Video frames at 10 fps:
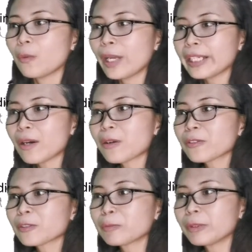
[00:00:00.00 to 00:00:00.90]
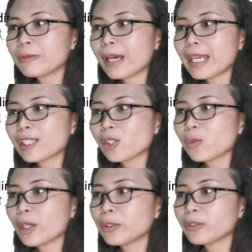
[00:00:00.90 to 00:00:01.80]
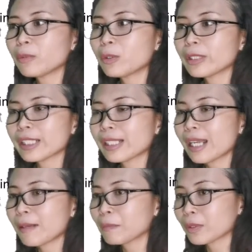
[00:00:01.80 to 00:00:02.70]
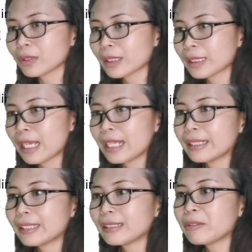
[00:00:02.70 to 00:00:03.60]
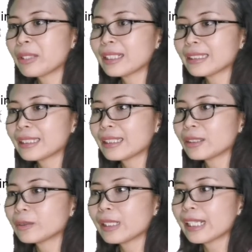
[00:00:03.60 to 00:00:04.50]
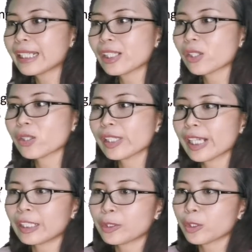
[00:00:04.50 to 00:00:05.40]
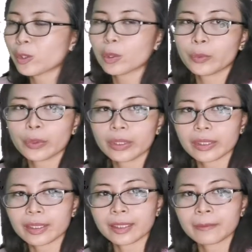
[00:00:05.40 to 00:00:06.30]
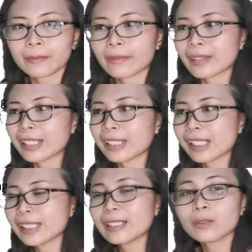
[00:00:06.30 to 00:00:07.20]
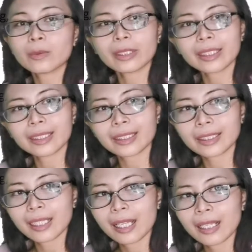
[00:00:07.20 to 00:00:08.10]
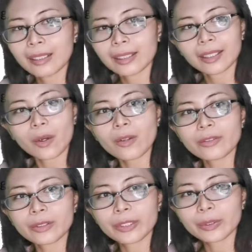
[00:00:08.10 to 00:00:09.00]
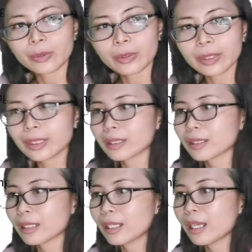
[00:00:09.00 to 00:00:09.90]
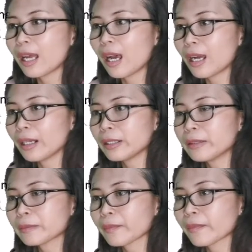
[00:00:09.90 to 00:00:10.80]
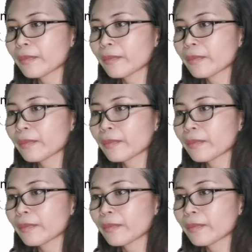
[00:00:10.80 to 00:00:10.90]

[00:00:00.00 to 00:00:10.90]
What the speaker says: When the author provides one or more examples that directly relates to the unusual words, the signal words the author used are